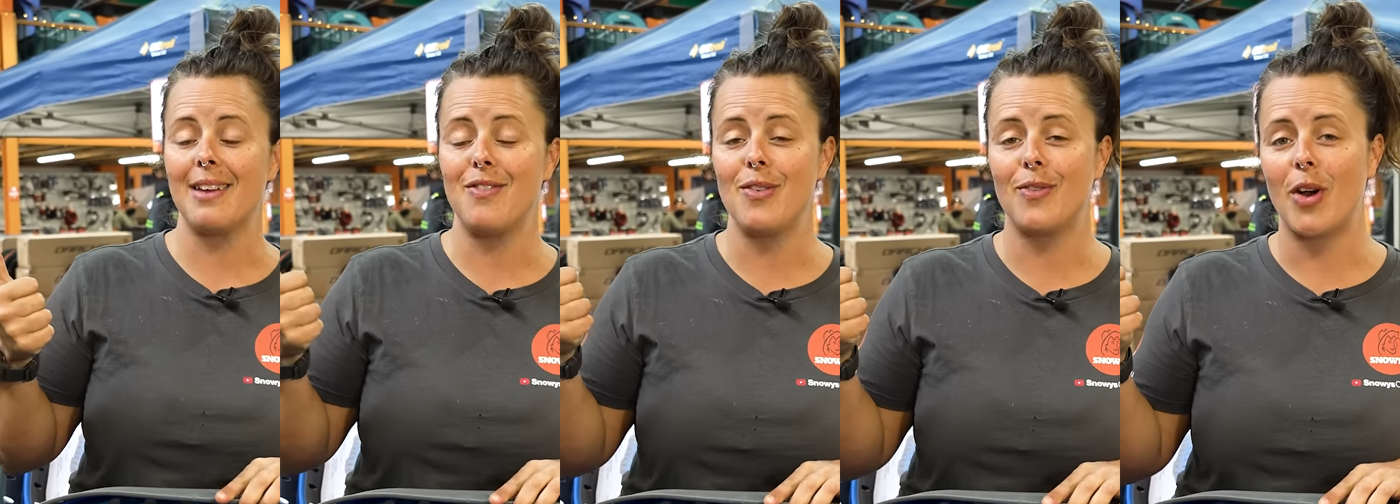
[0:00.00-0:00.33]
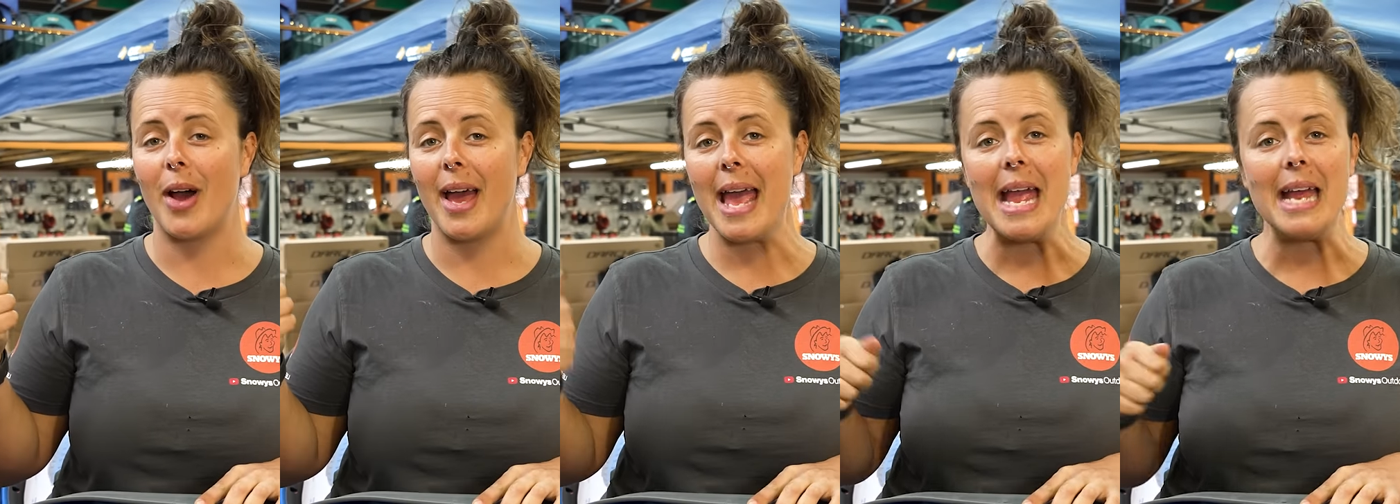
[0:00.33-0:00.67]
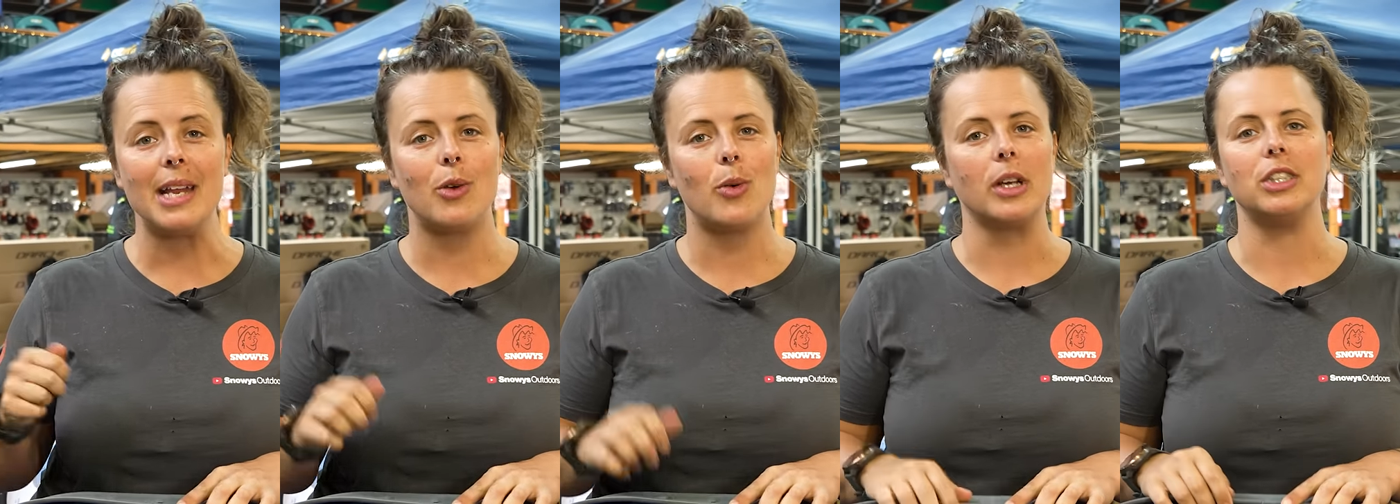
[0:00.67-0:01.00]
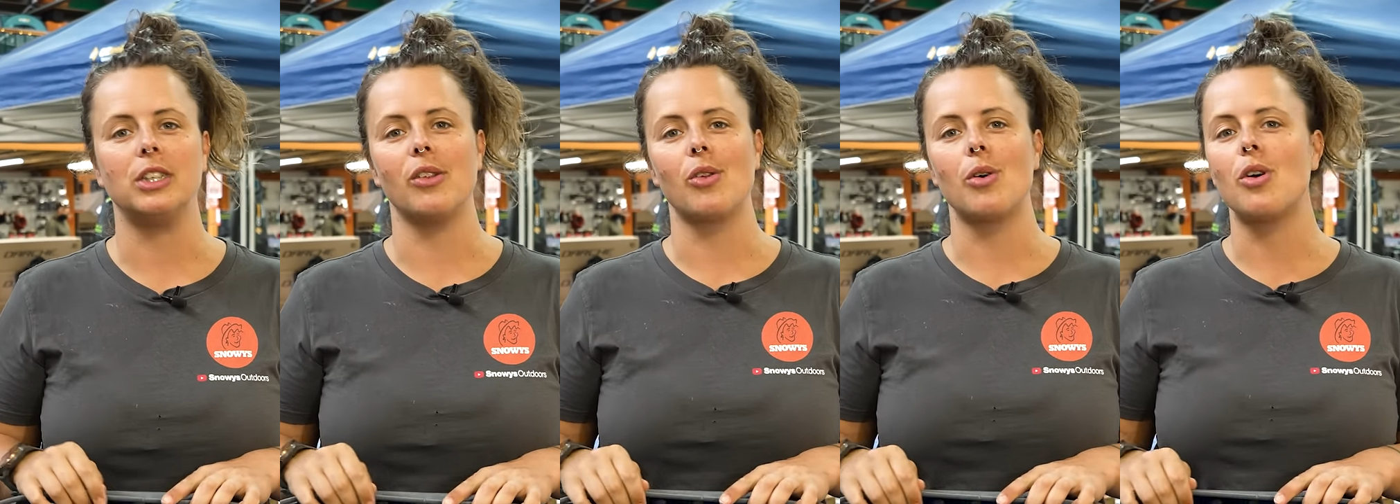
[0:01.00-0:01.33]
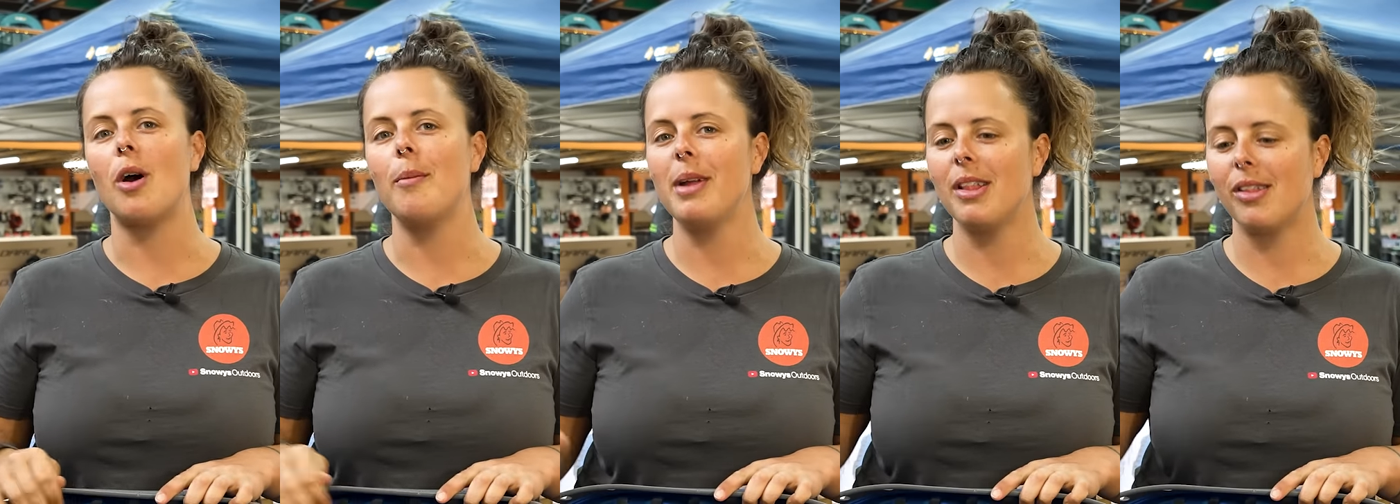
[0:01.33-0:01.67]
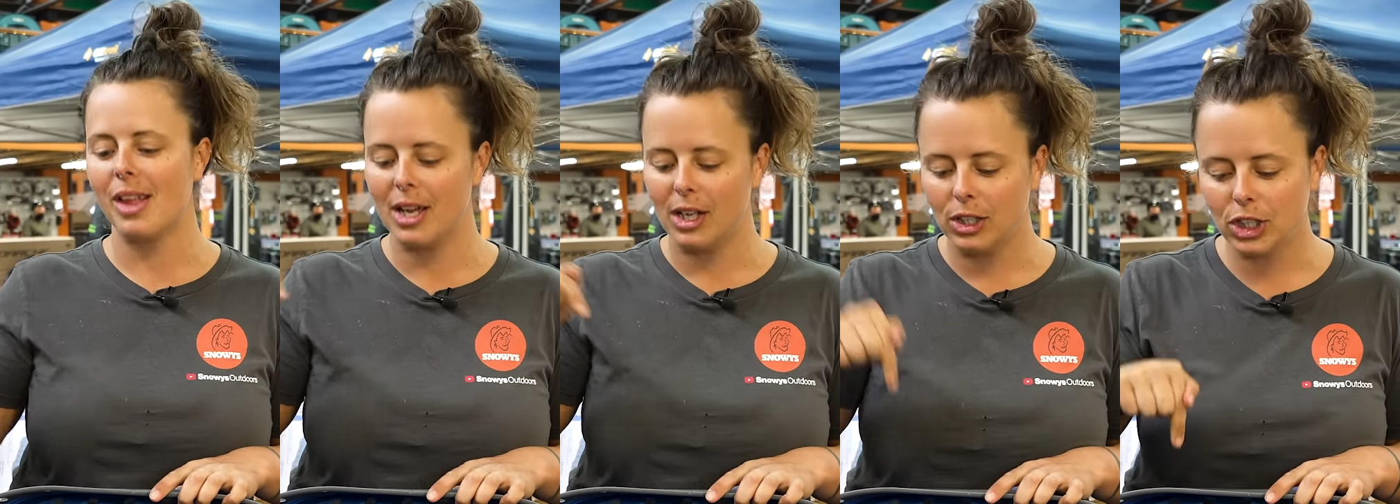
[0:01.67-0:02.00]
If you've got any questions or comments,
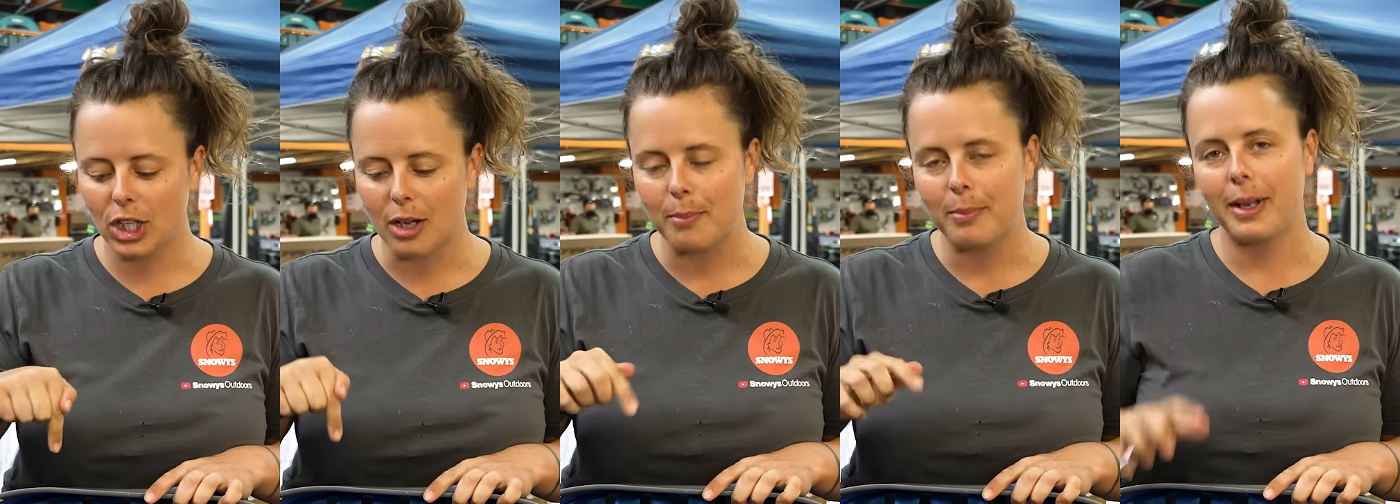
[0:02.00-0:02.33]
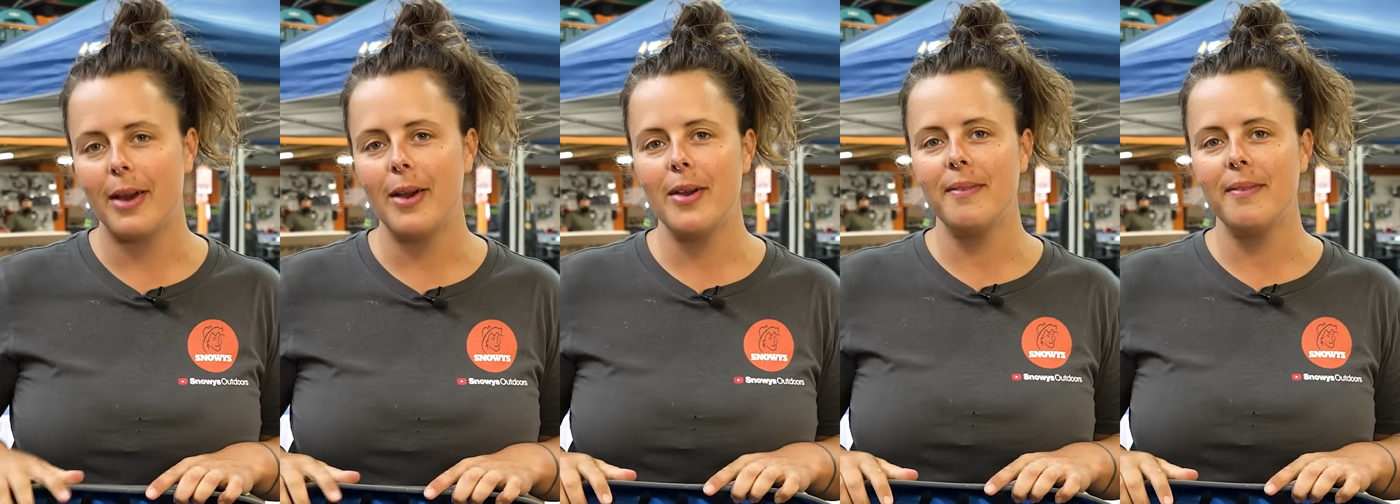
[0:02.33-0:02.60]
chuck them below.